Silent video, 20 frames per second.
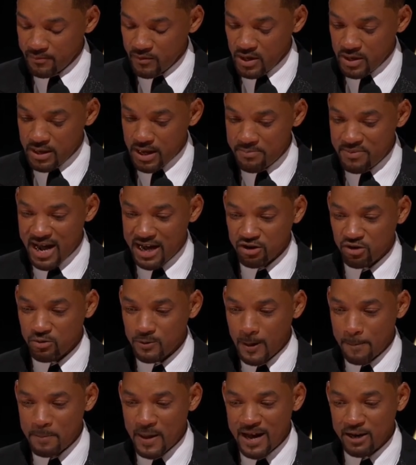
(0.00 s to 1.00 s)
I'm not,
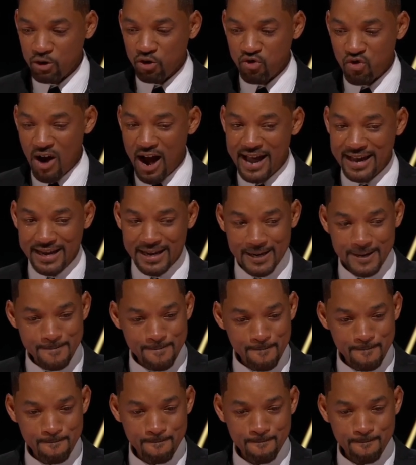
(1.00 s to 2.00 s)
I'm not crying
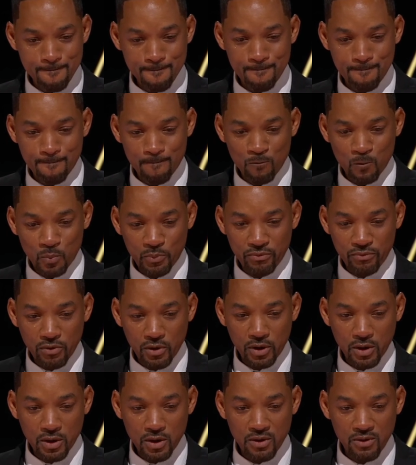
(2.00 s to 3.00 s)

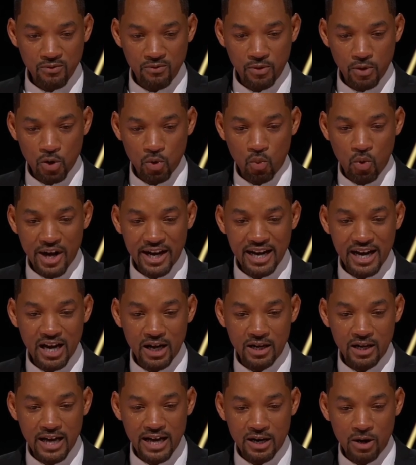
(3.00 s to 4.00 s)
for winning a,
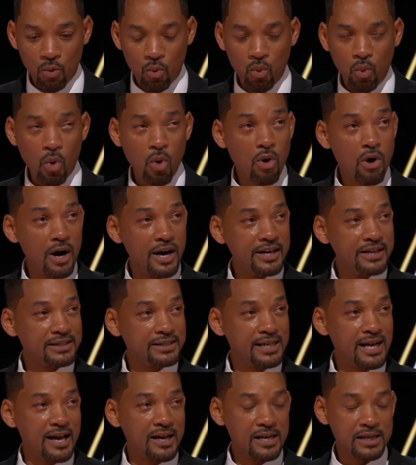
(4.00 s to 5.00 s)
an award. It's
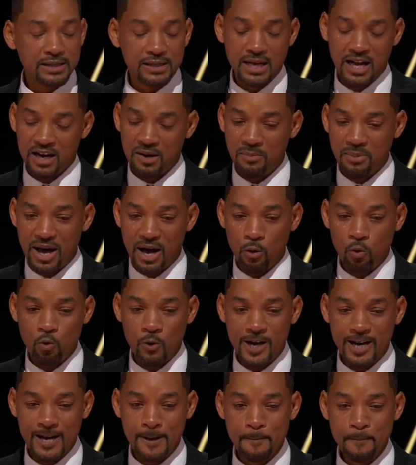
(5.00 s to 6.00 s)
not, it's not about
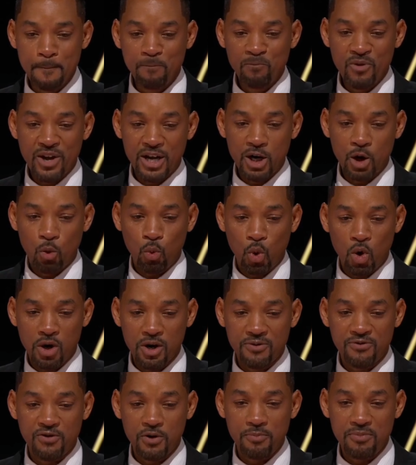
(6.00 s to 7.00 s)
winning an award
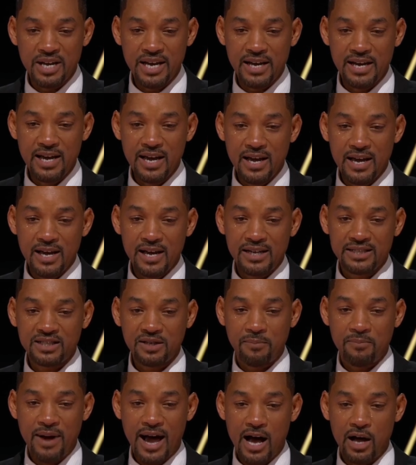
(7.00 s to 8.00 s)
for me, it's
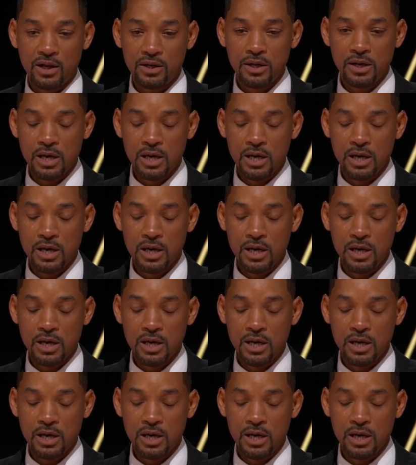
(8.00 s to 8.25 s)
about